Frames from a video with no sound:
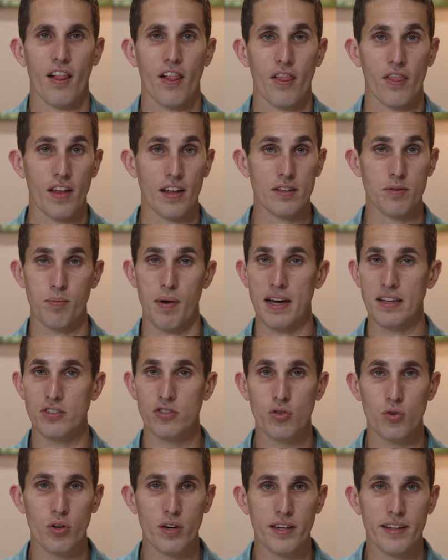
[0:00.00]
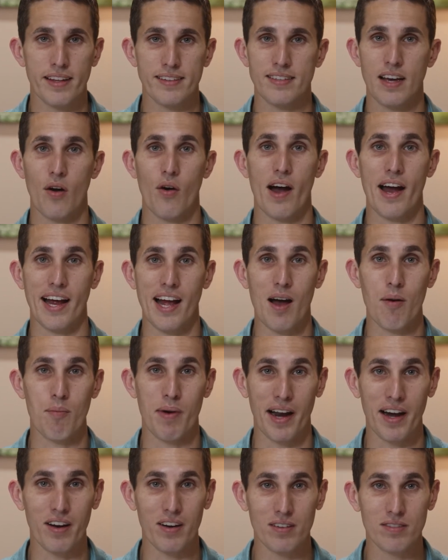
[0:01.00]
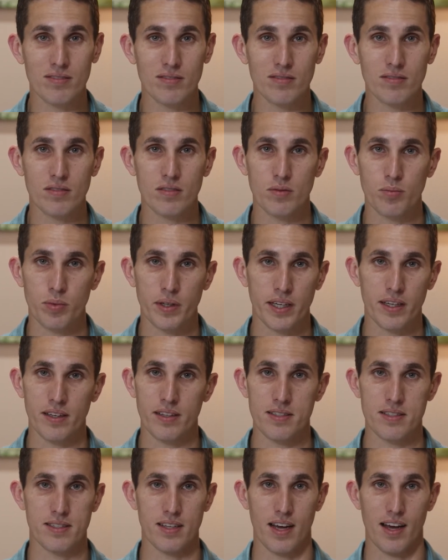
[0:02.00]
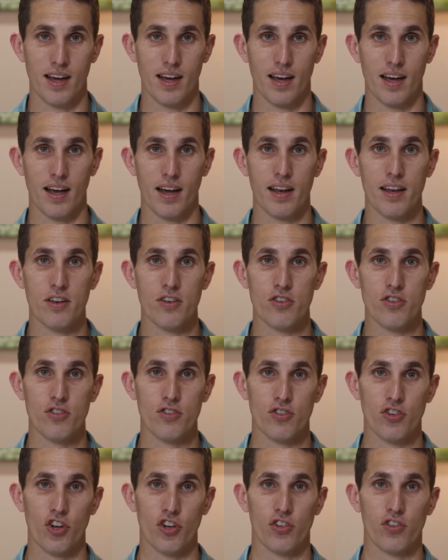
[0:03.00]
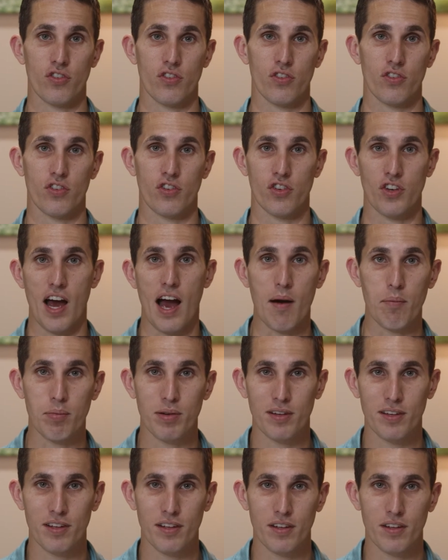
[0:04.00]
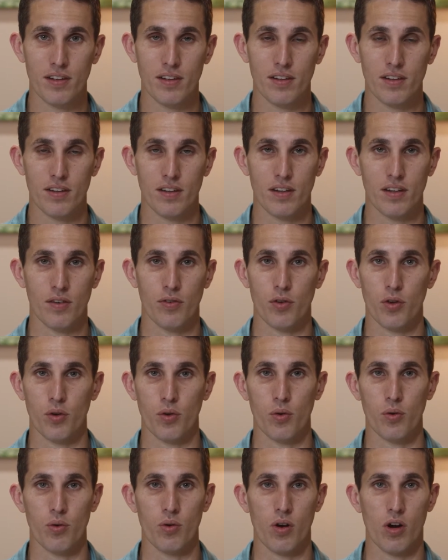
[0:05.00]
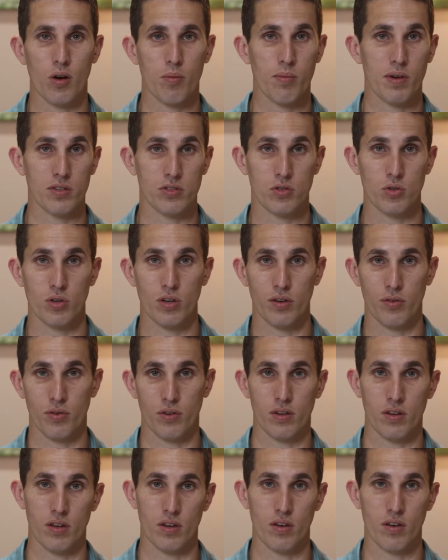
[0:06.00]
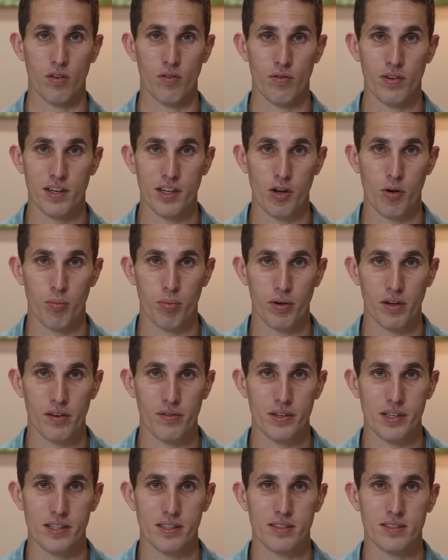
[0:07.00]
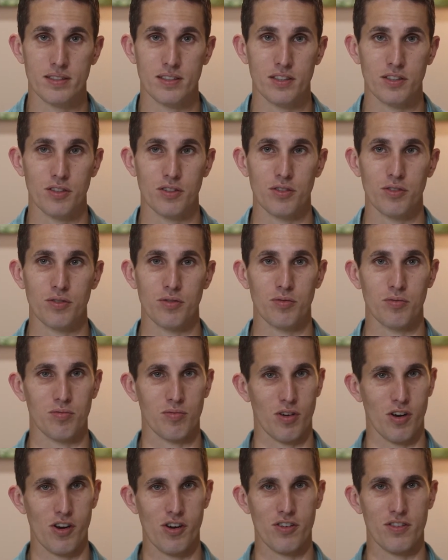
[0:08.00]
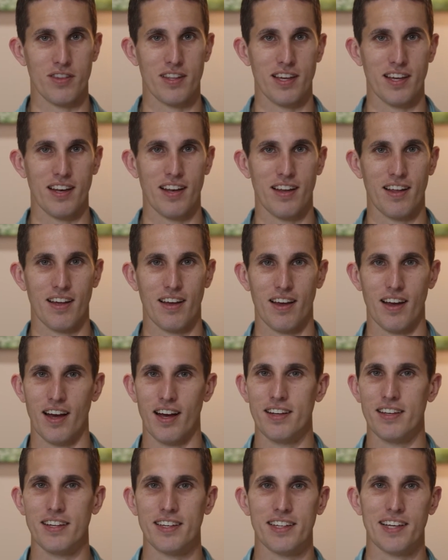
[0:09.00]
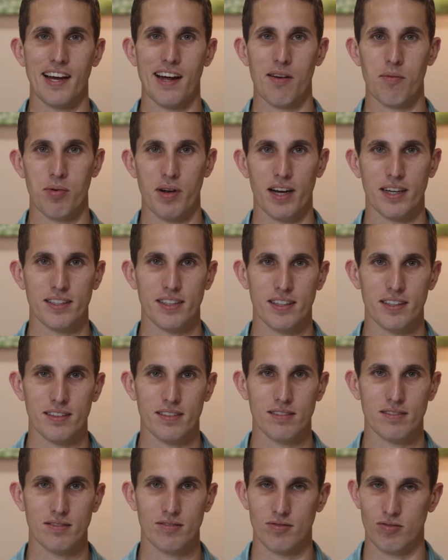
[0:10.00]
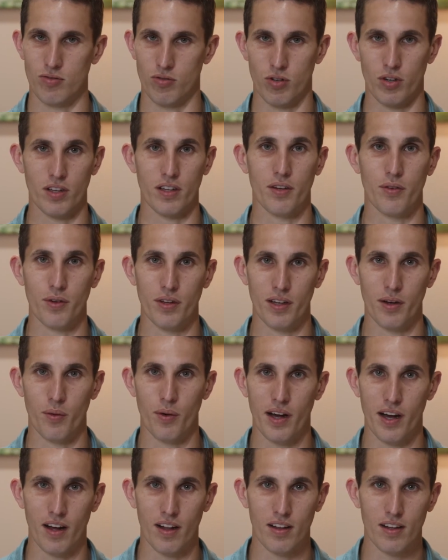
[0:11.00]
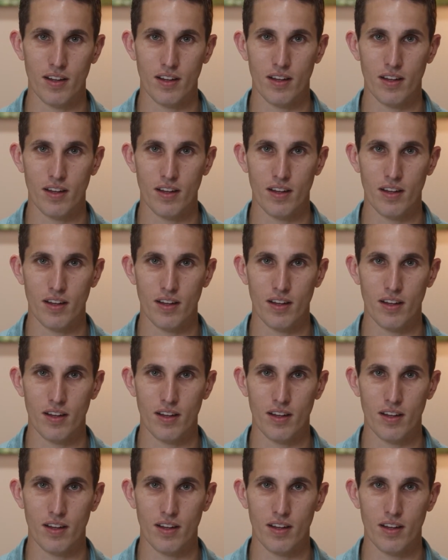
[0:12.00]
That's my story, that's how I got better, because I didn't just stop. If you heard my story from the video previous, you heard that I did chiropractic really, really well.